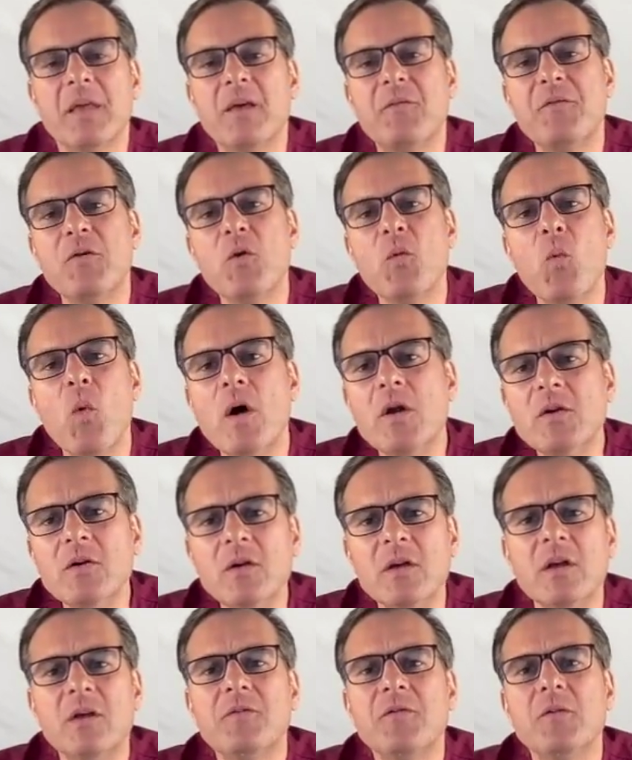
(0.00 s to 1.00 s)
if you're
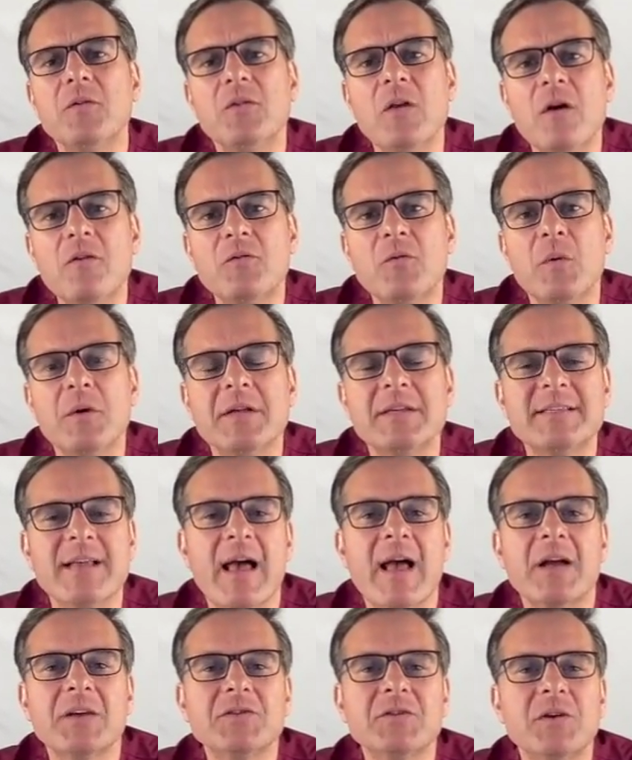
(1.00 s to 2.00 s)
wondering if your loved one is
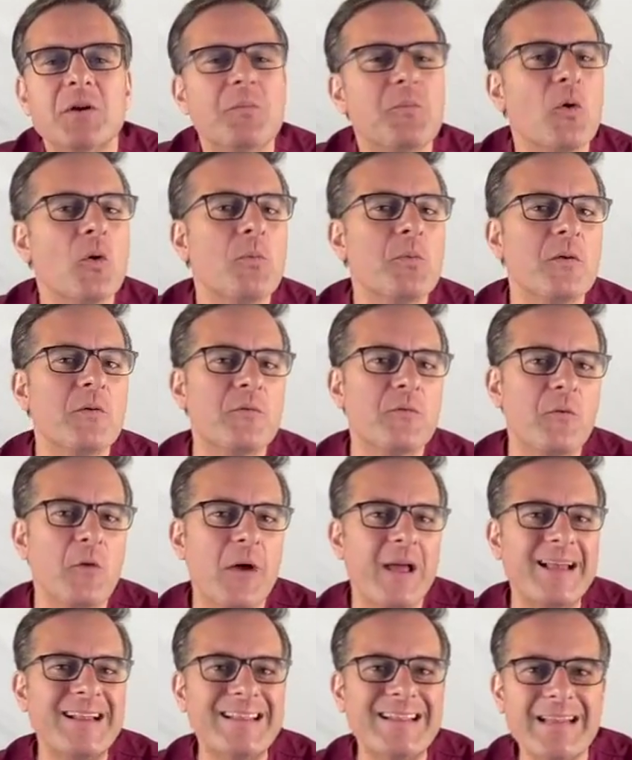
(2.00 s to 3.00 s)
actually appropriate for
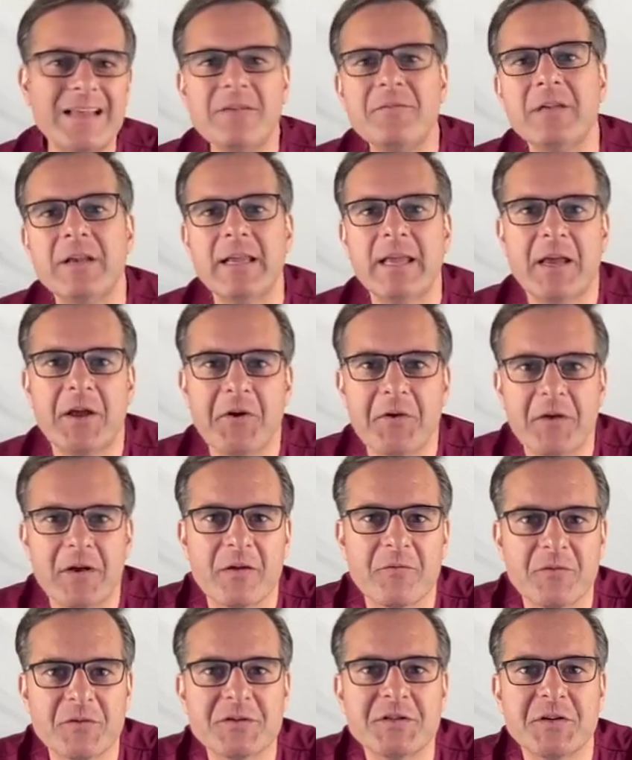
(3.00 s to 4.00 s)
a live-in
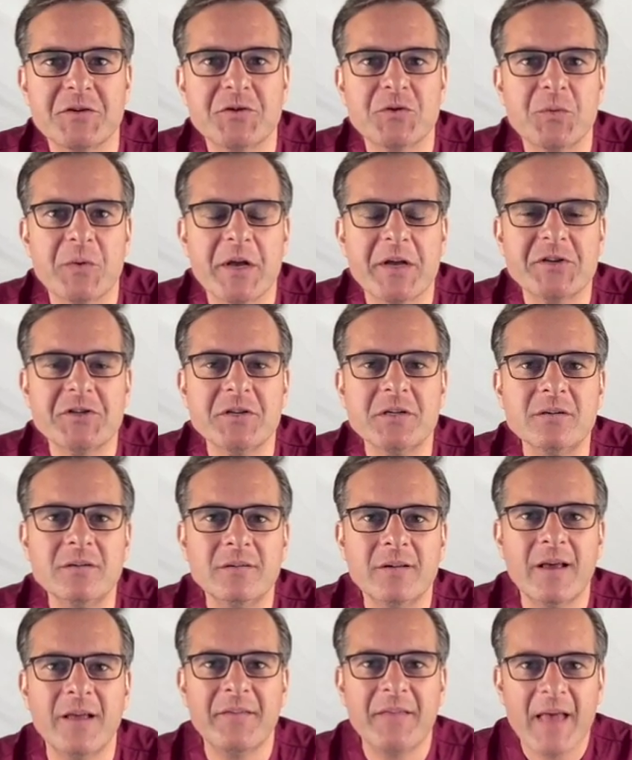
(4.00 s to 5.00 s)
caregiver situation,
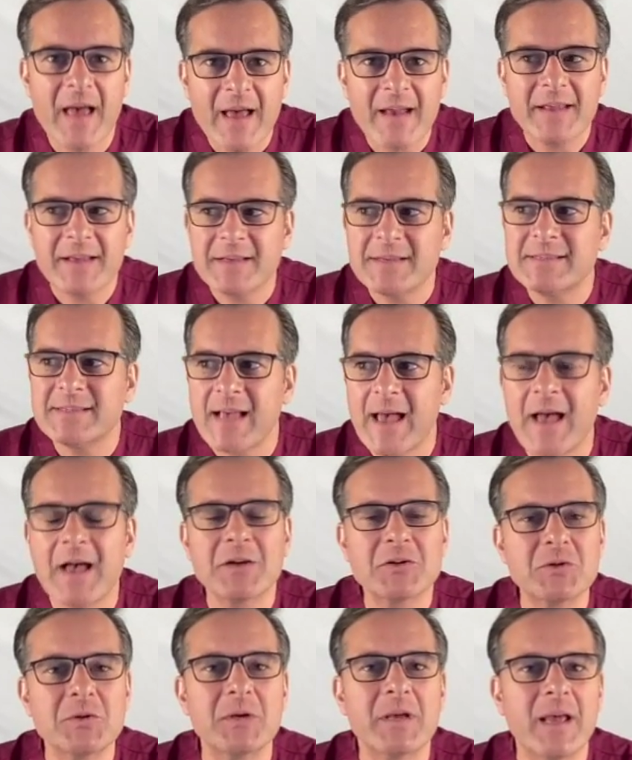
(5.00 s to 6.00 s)
and that is
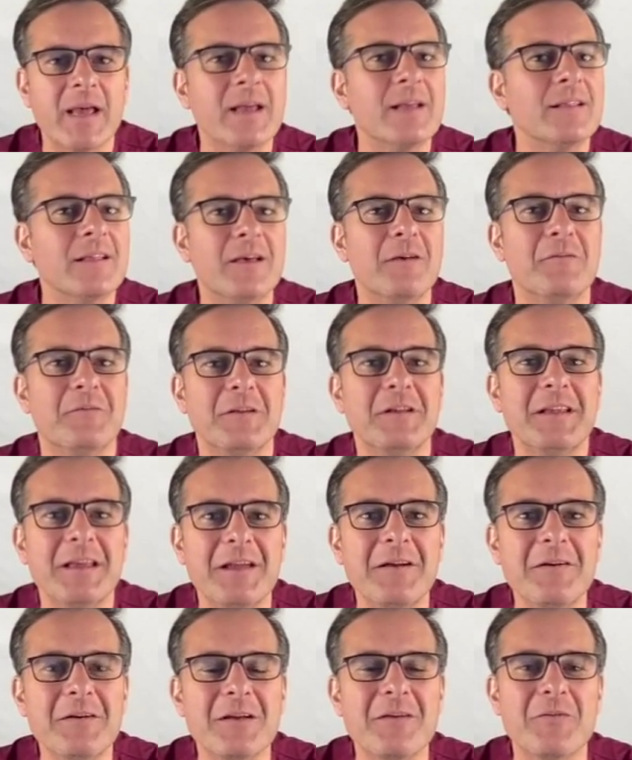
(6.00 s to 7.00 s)
actually a live-in
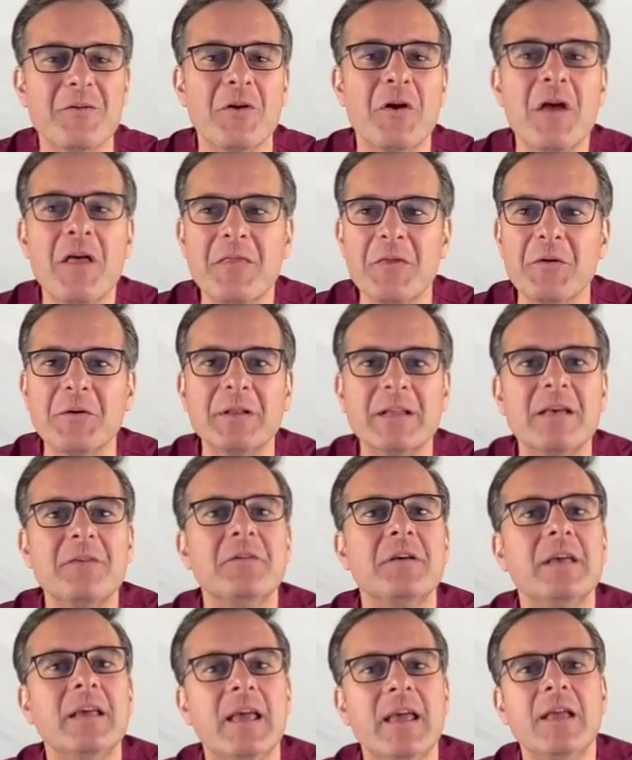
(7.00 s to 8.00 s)
caregiver, they're
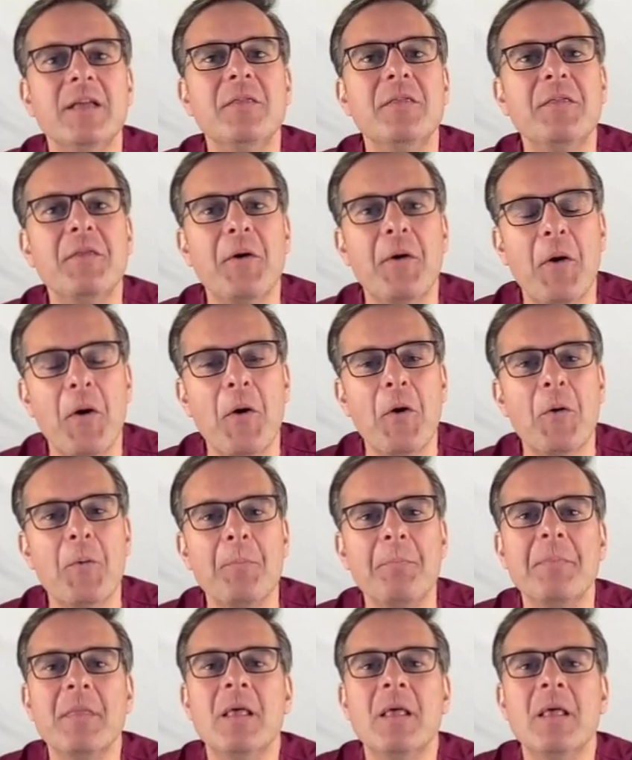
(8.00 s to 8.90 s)
living in the home,